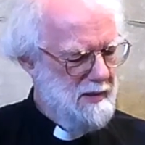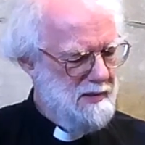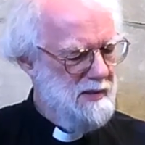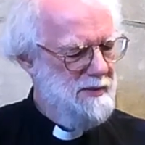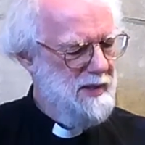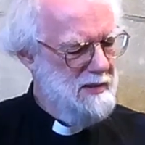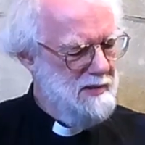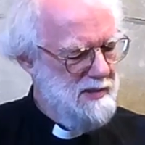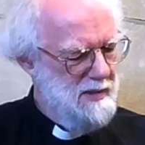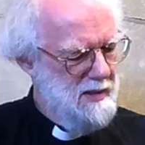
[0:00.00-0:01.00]
so
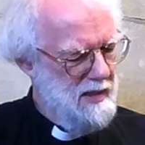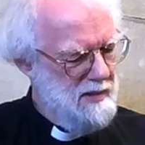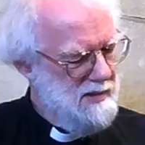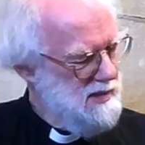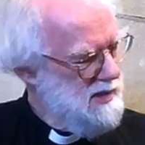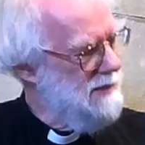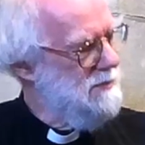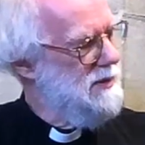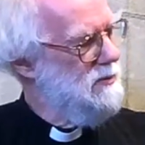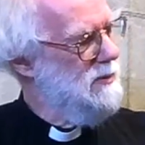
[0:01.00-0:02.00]
that's the next
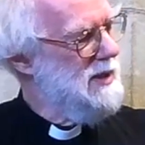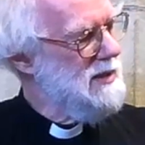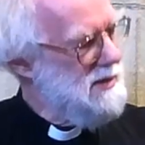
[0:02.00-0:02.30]
step that